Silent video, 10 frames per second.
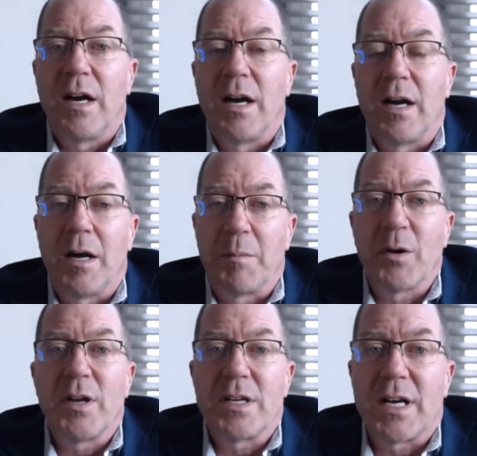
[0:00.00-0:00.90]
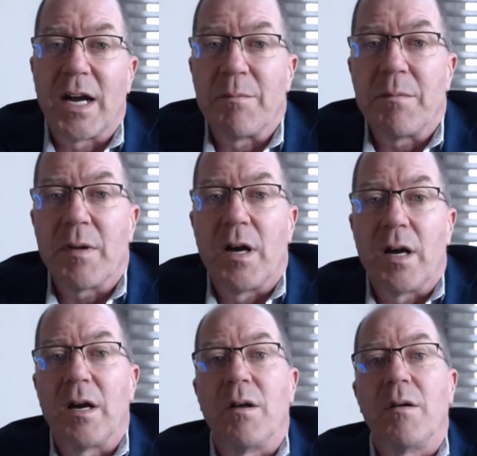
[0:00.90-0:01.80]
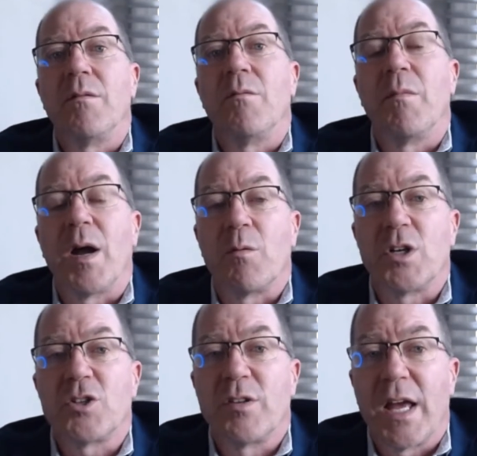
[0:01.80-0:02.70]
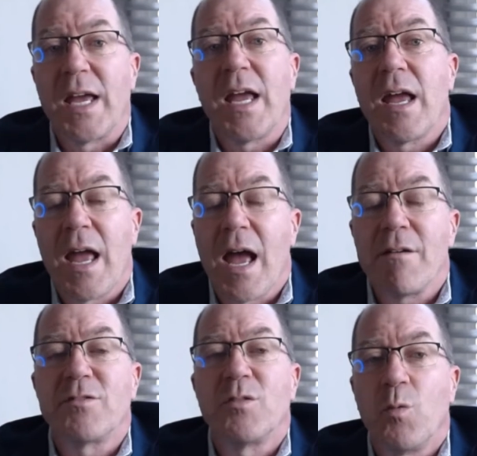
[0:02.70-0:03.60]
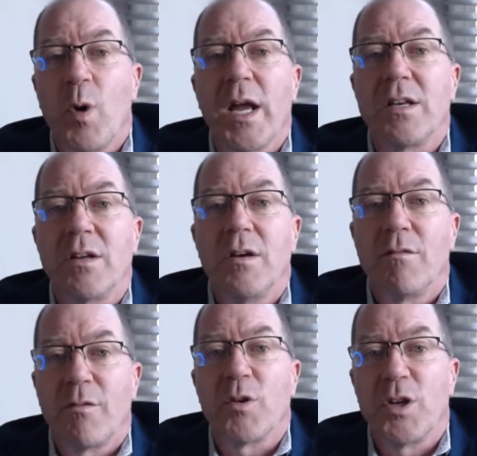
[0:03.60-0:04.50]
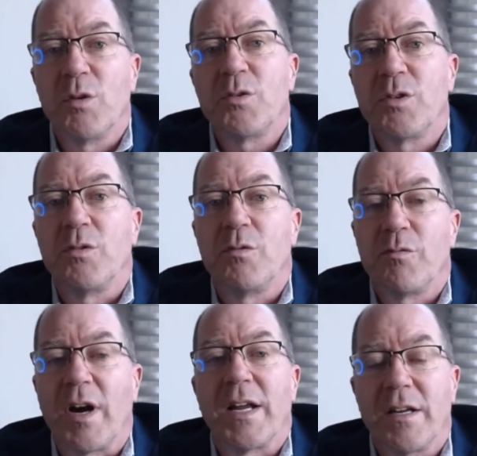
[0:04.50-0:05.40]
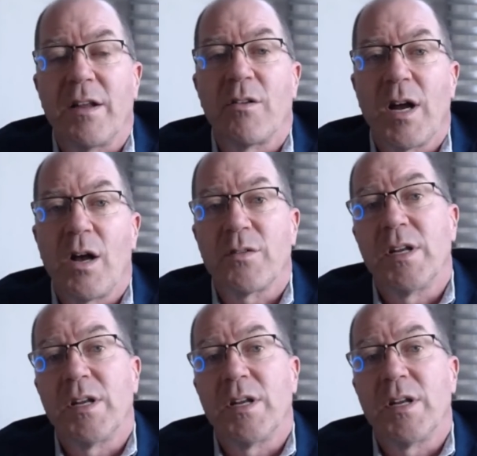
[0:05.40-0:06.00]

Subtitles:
a period of time by which they have to wait for you to find another house.